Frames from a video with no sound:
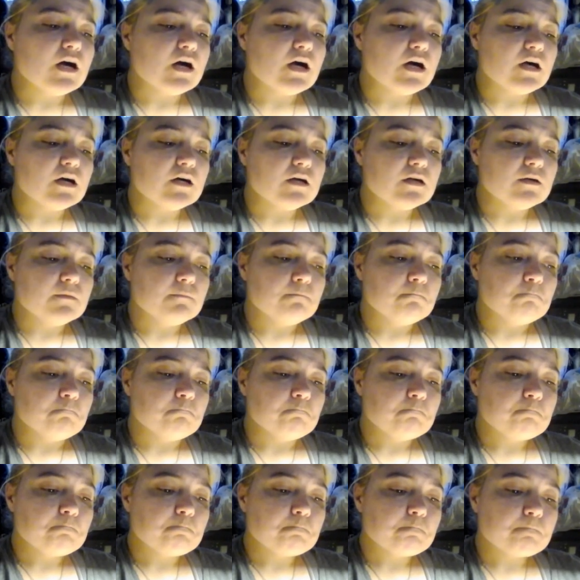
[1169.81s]

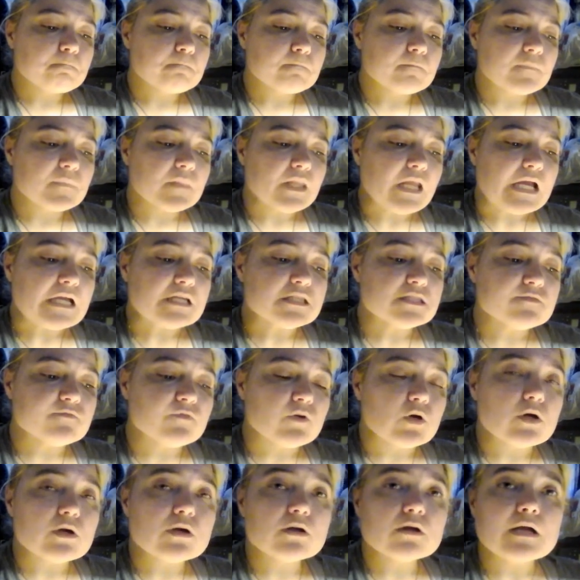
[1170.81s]
As
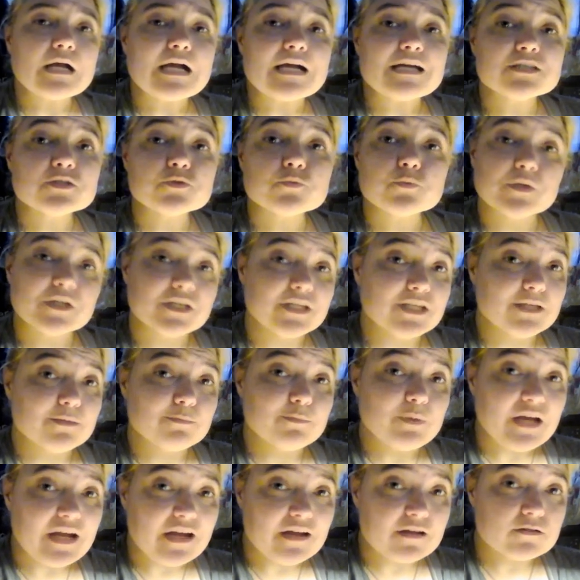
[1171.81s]
far as reading
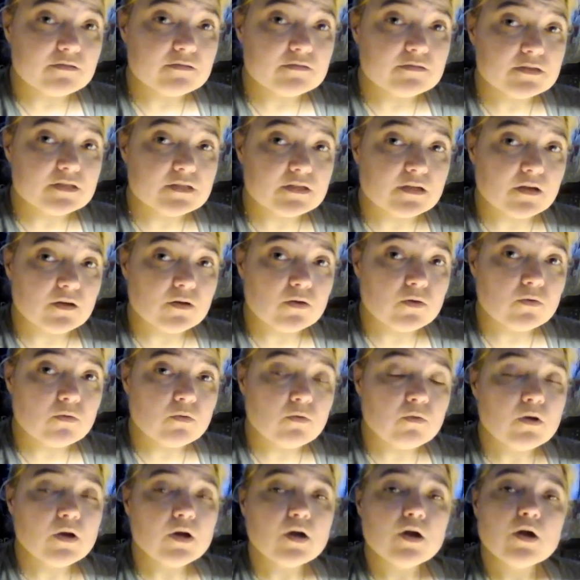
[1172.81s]
patterns
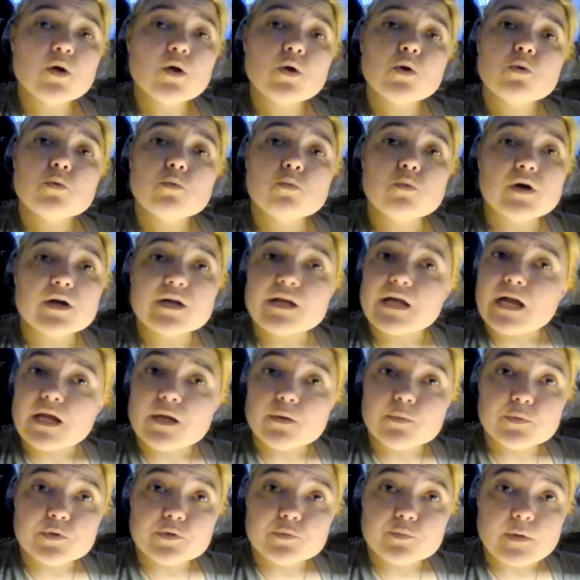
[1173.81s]
go, what
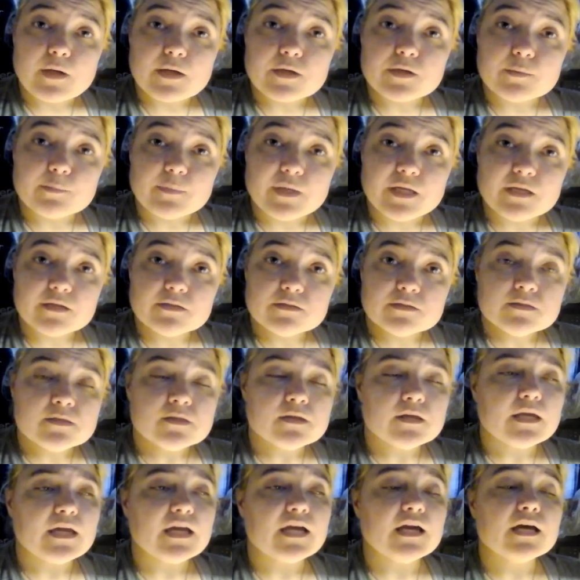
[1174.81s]
I would recommend,
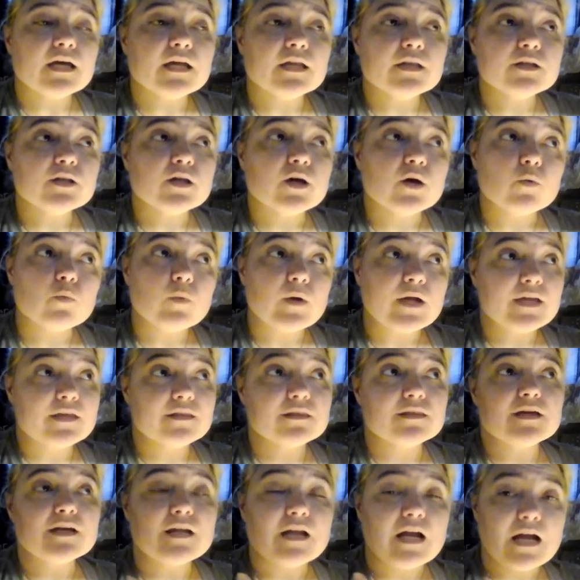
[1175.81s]
and a way
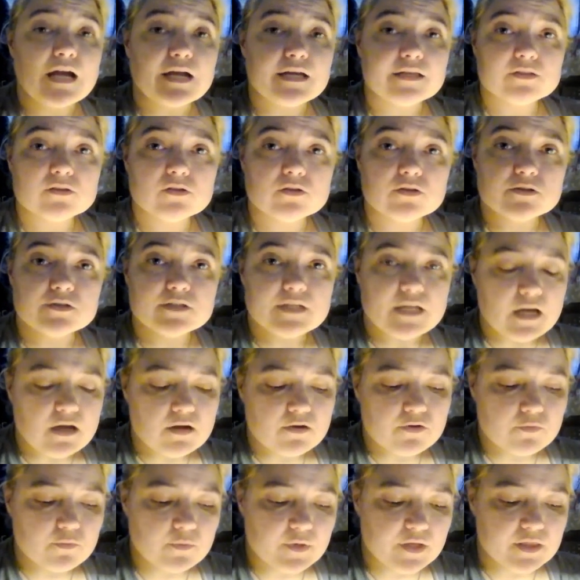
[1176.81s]
that I learned how
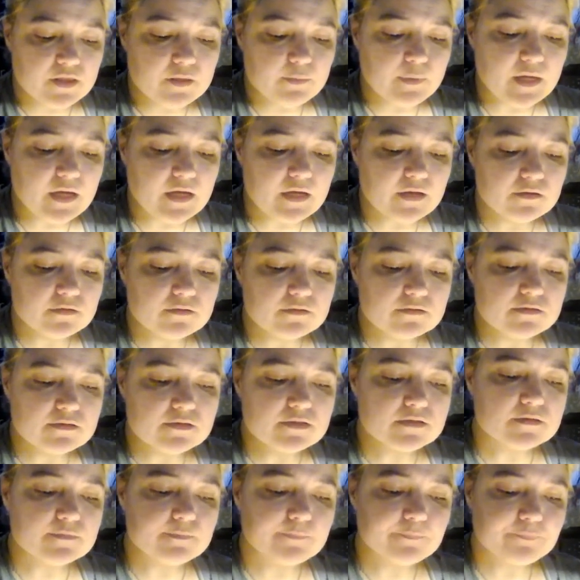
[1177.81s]
to read the
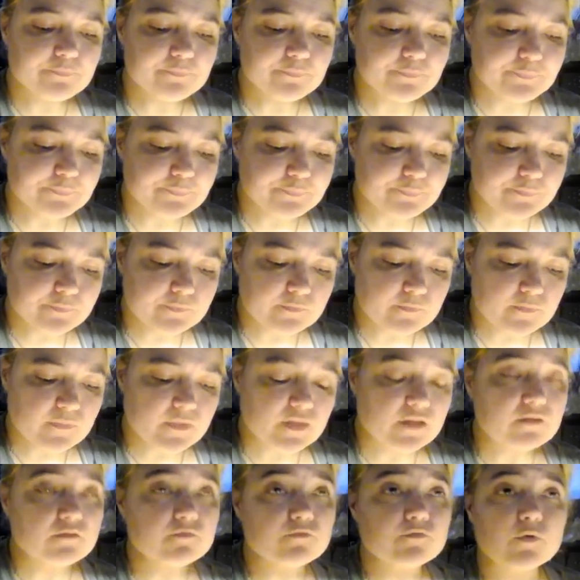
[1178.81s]
patterns,
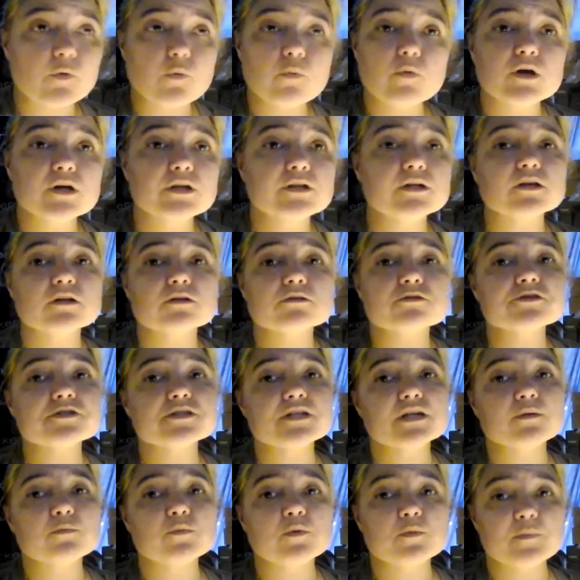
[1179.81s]
for one,
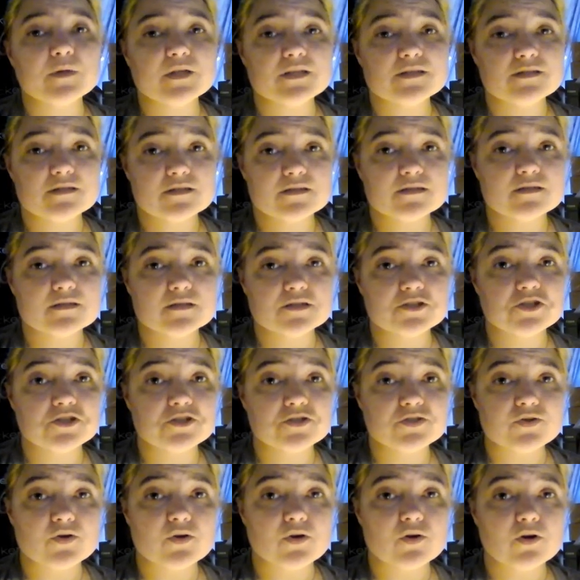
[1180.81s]
understand what basic
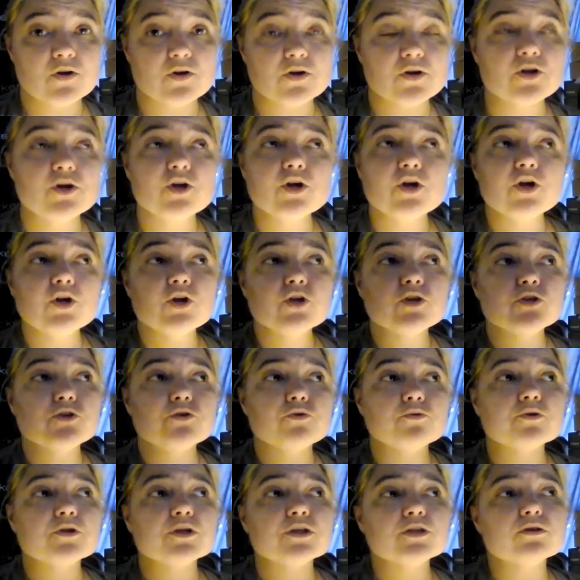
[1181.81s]
stitches are.
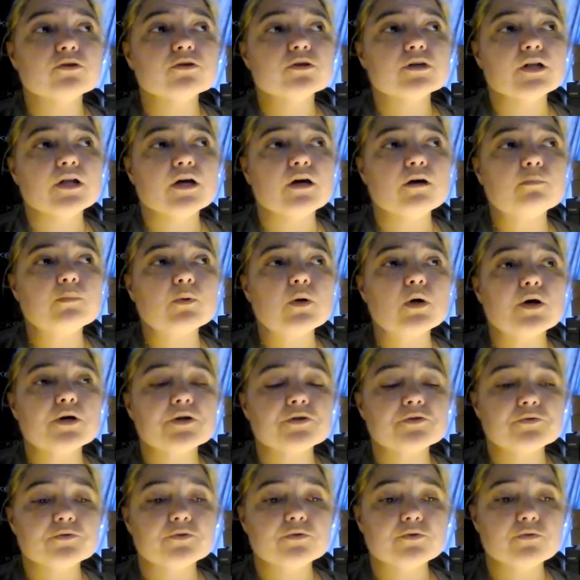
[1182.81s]
You can look it up
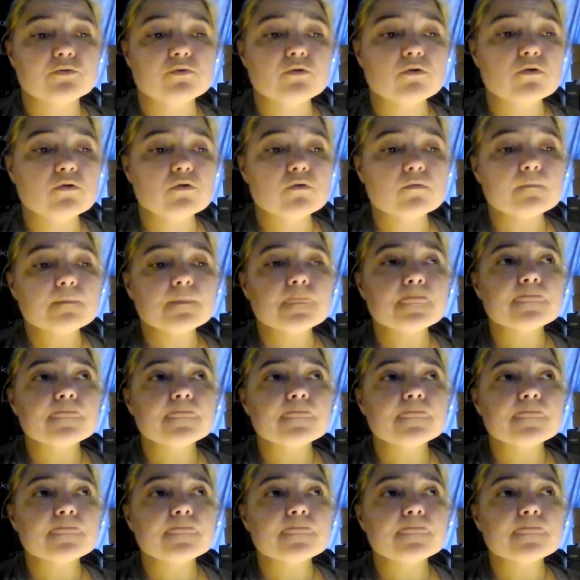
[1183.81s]
on Google.